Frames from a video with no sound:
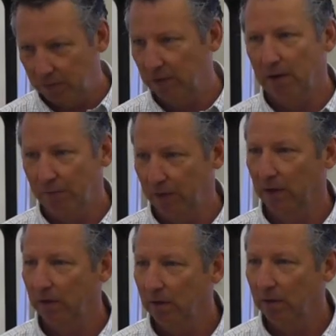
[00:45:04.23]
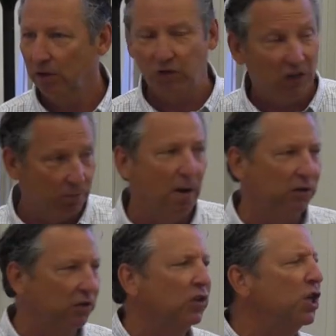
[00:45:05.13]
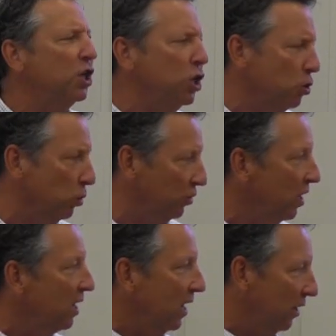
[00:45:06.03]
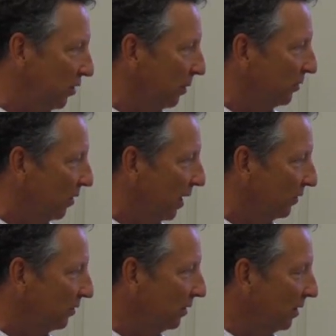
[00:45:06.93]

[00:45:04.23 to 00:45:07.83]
significant. Six months is huge in terms of this.